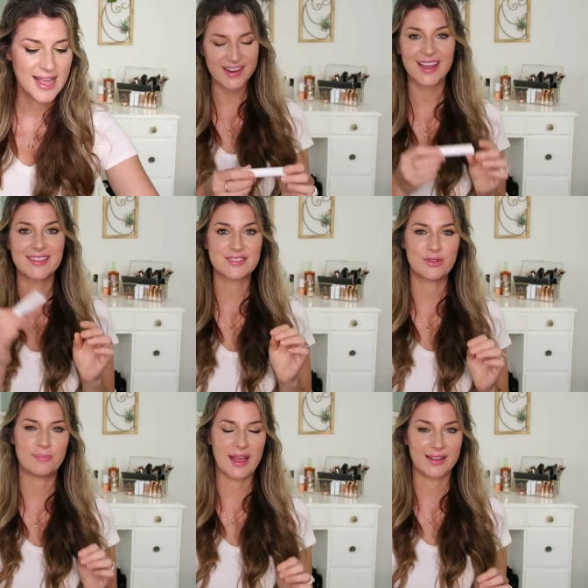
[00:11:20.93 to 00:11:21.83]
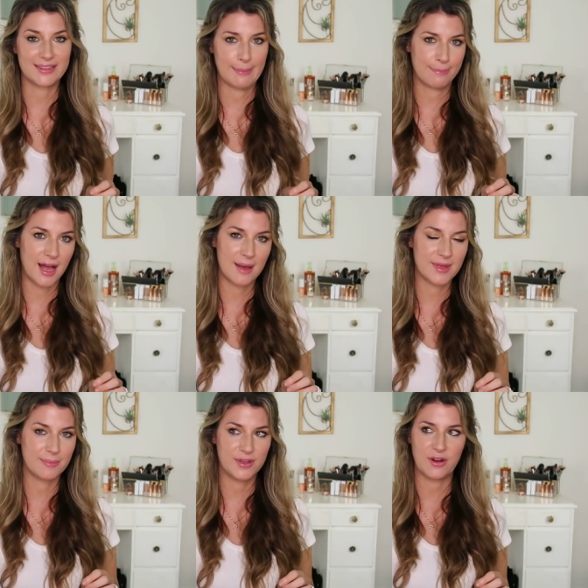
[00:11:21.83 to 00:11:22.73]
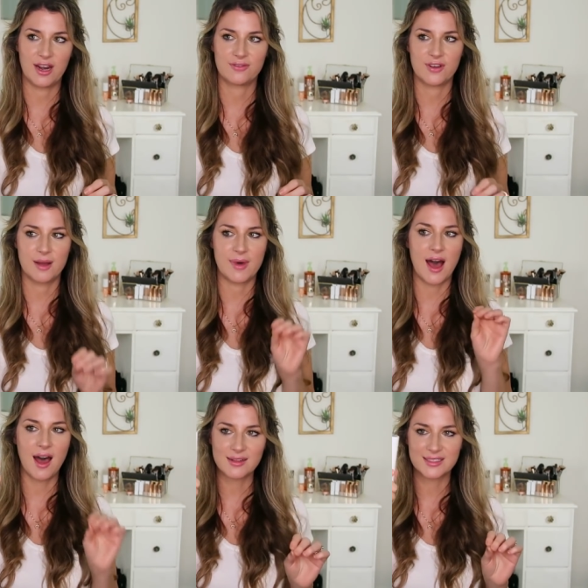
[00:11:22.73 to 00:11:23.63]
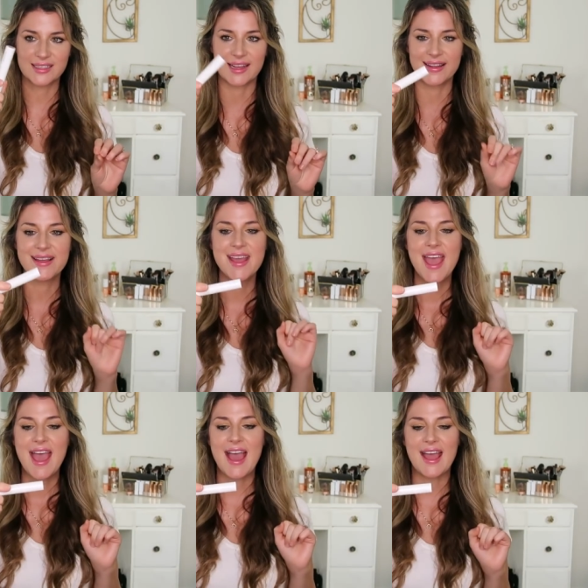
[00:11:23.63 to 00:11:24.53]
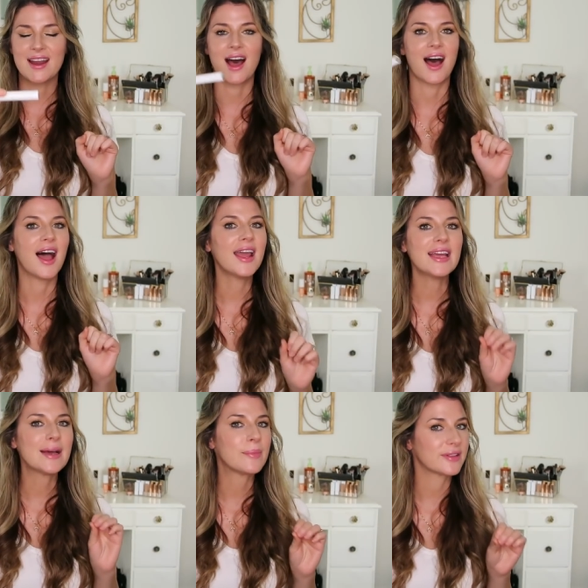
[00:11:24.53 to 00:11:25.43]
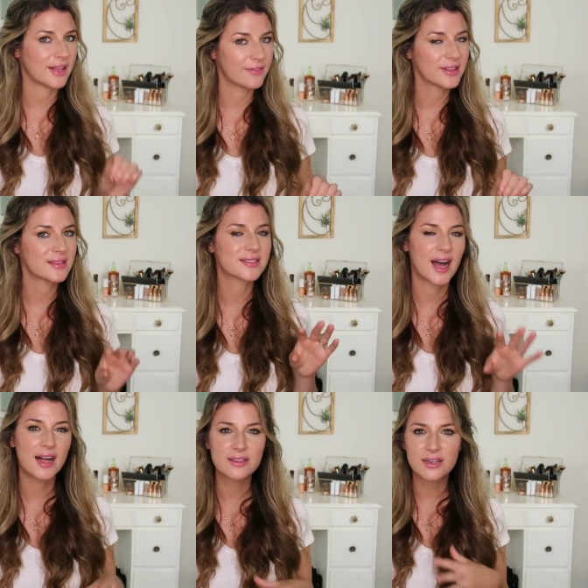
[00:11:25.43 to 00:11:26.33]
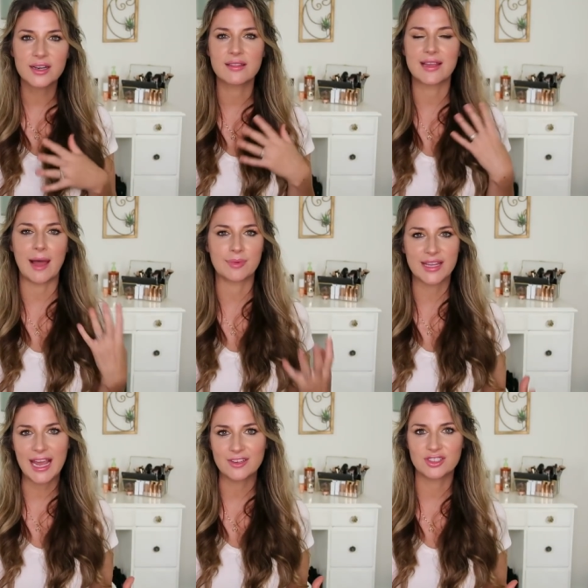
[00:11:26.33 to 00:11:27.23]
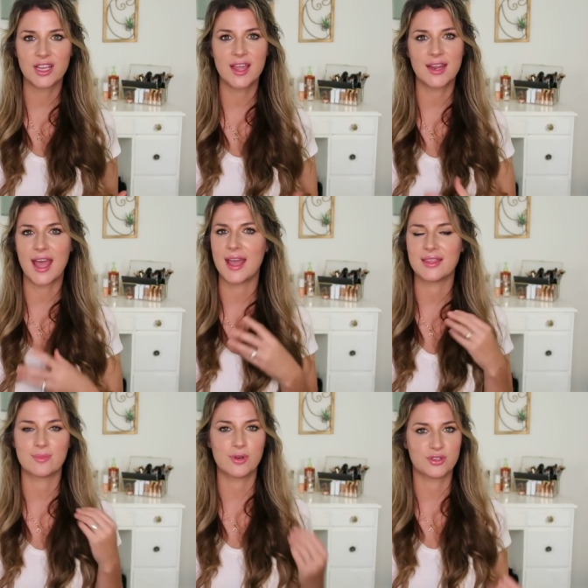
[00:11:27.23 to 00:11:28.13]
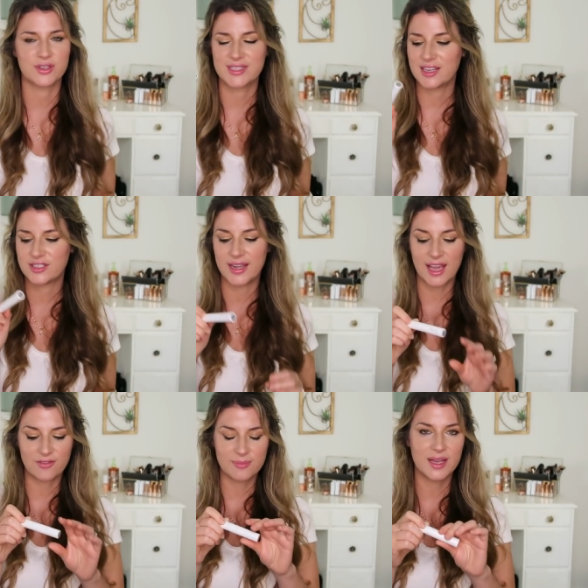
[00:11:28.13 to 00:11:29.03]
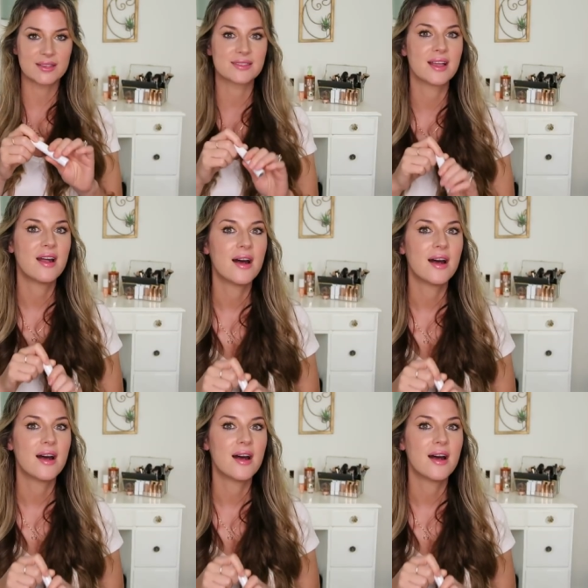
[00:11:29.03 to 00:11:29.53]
And then I got this new Becca Lip Balm in PR from Octoly, and I am loving this color, the application, and the moisturization I get from this.